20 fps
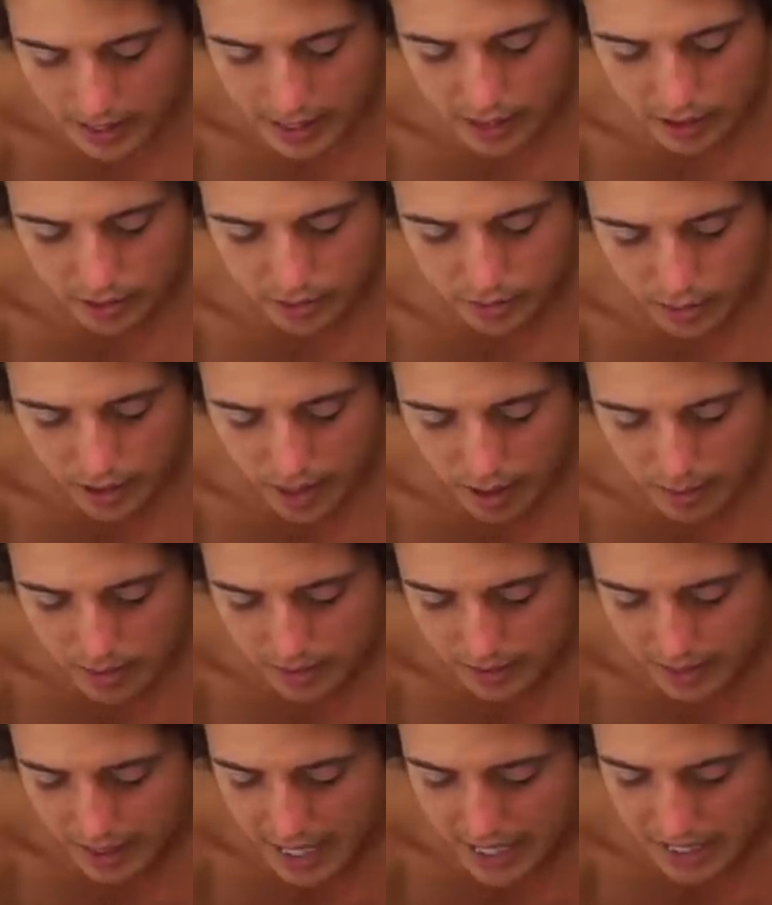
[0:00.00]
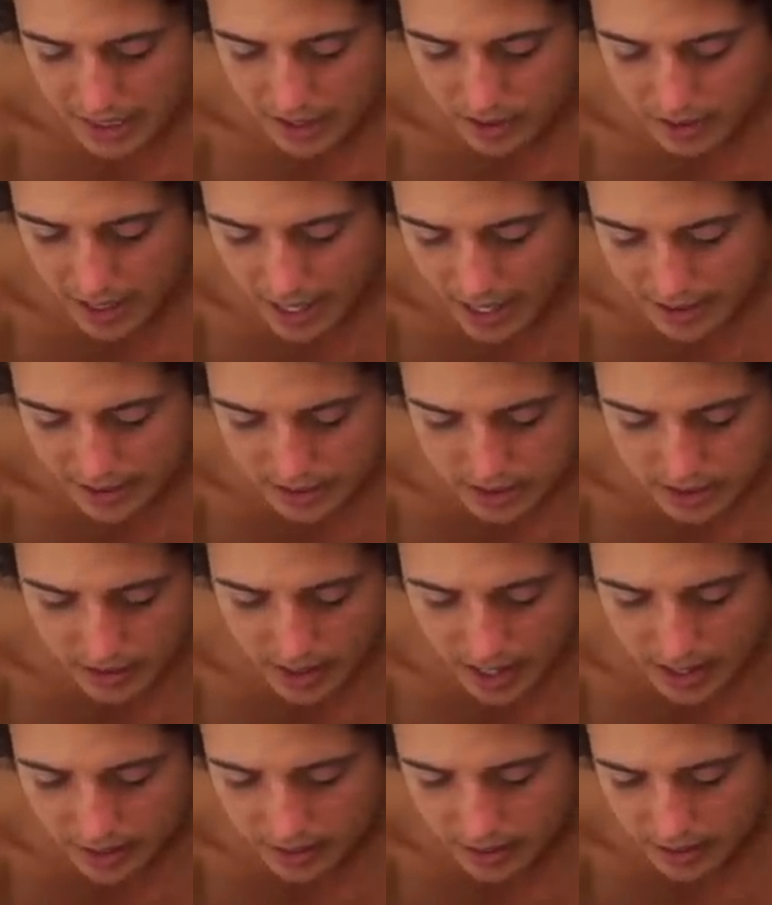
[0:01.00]
is for rehabilitation and
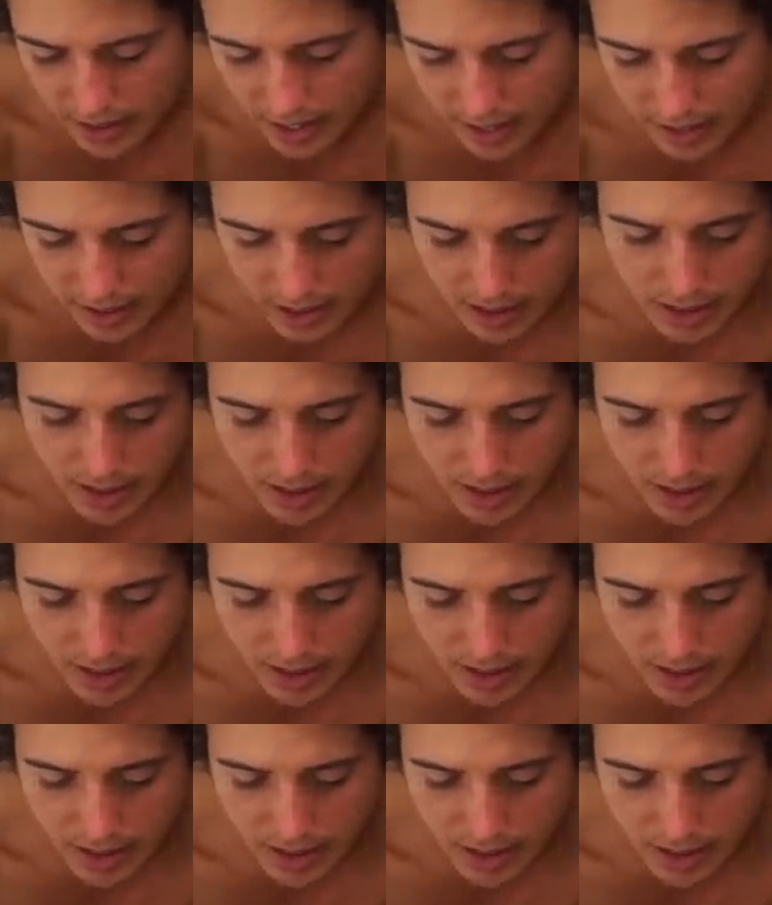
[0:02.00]
strengthening,